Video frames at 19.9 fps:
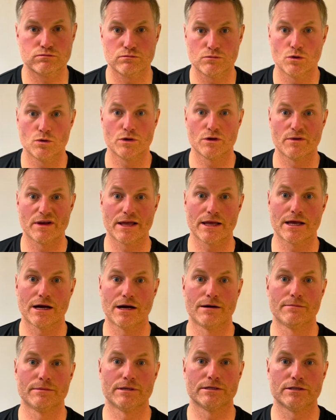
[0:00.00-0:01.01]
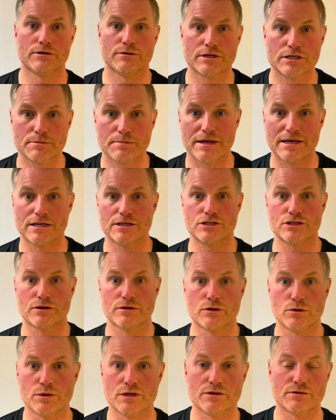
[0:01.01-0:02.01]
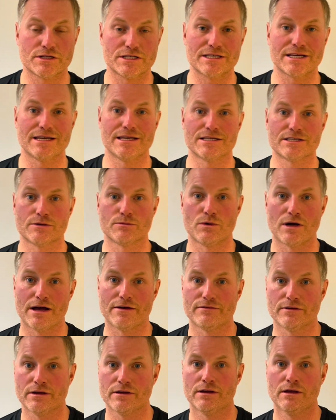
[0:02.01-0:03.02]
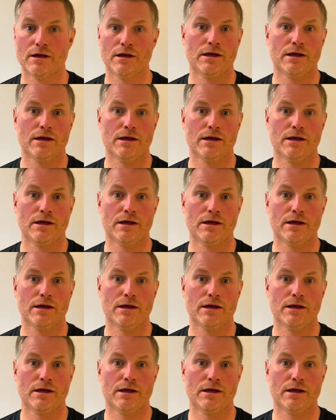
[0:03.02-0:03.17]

all your income and your expenditure and all your receipts and what have you?